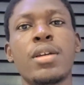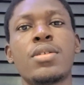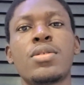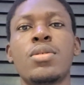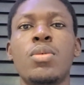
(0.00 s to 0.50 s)

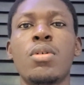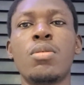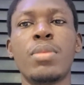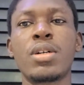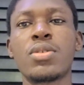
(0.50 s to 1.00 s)
guys,
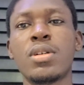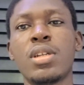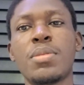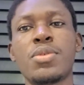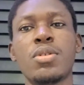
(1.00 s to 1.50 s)
welcome back to
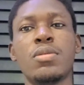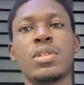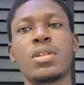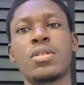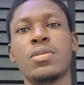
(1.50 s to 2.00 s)
another episode
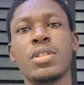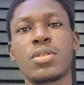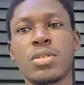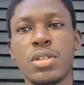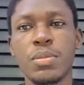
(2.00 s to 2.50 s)
of the Kickoff
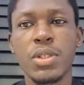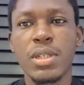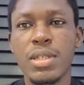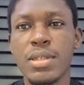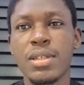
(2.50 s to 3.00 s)
Discussion
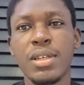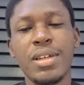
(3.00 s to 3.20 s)
Podcast.